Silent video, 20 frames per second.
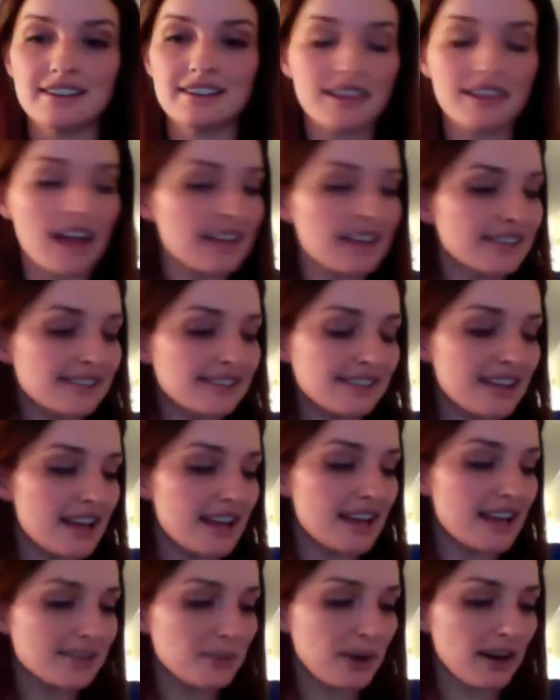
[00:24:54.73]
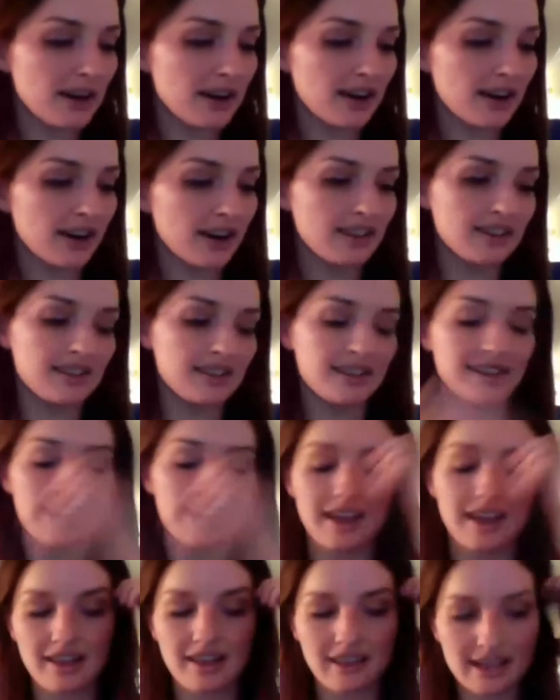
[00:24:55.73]
that's that's where
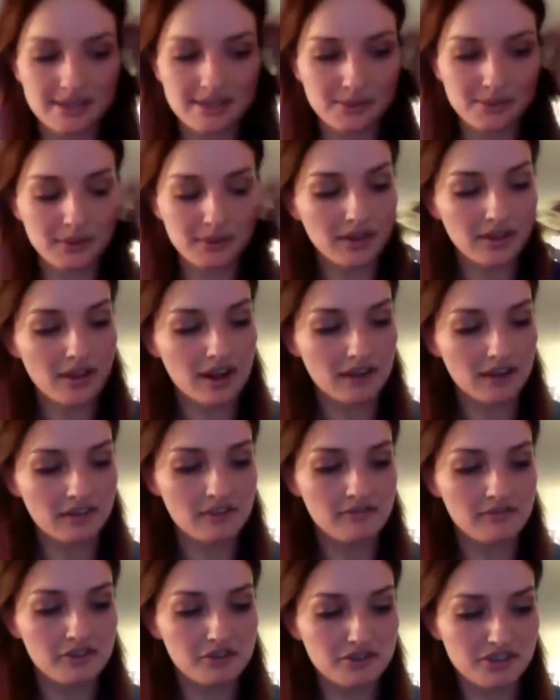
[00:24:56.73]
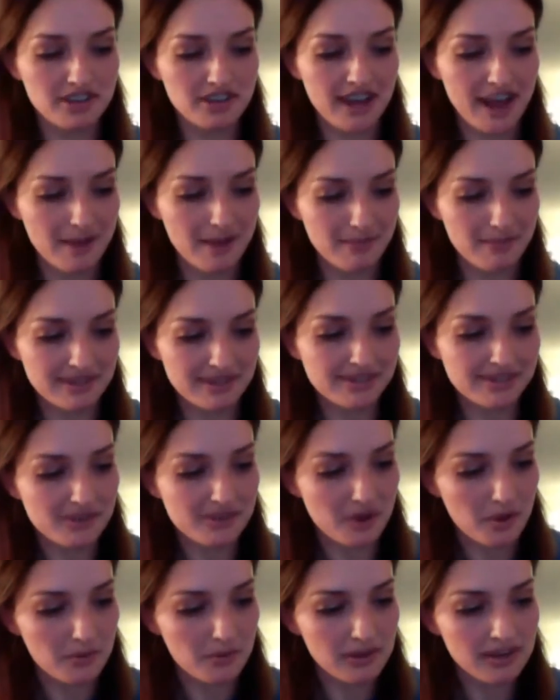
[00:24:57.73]
that's where a lot of confusion happens
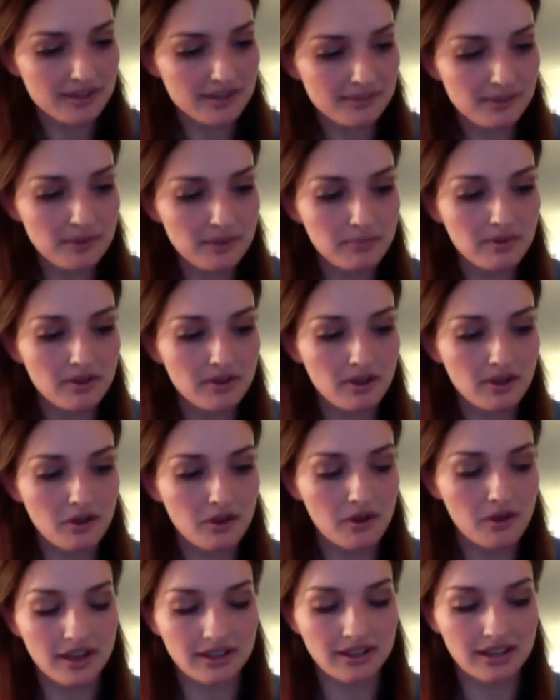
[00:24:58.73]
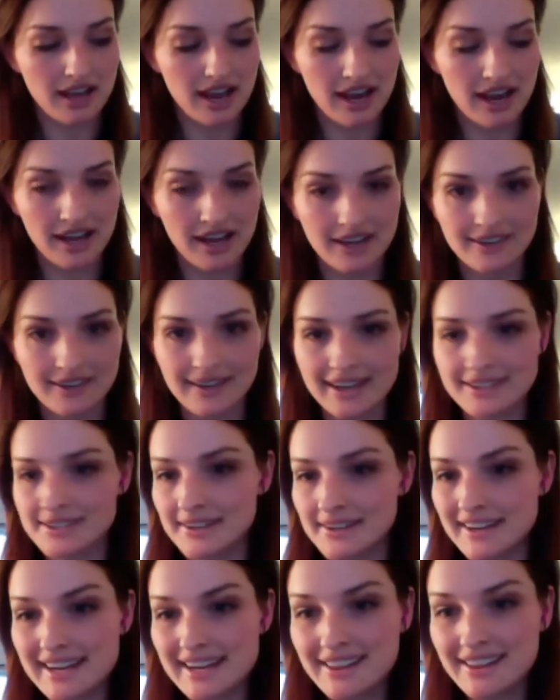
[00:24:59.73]
though because people go online like to
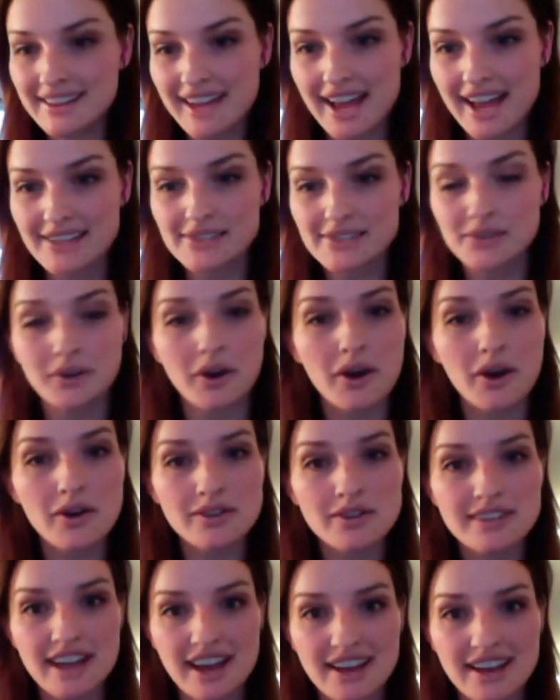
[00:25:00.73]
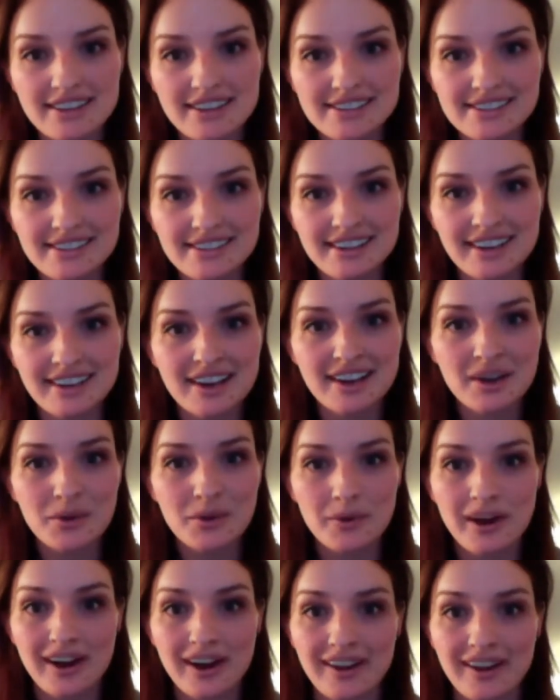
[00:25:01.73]
Elance or Odesk
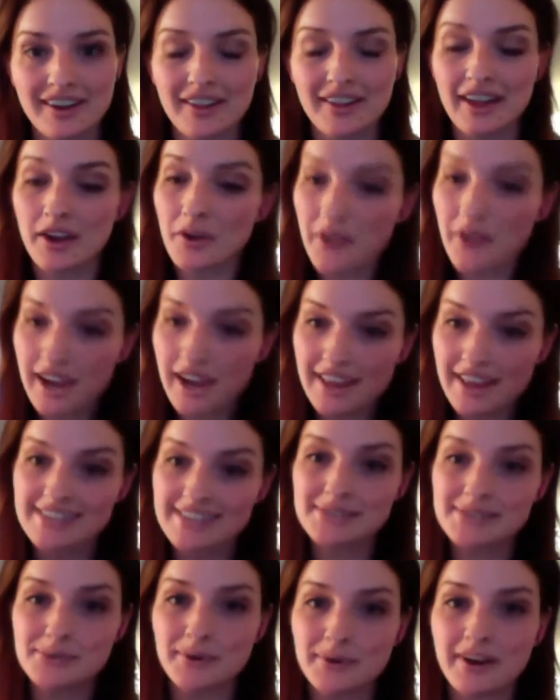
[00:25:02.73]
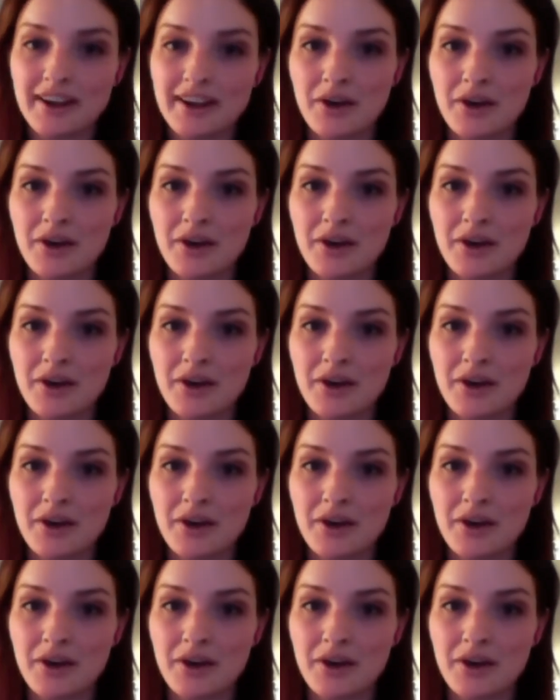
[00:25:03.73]
where they're like, okay, this is where I go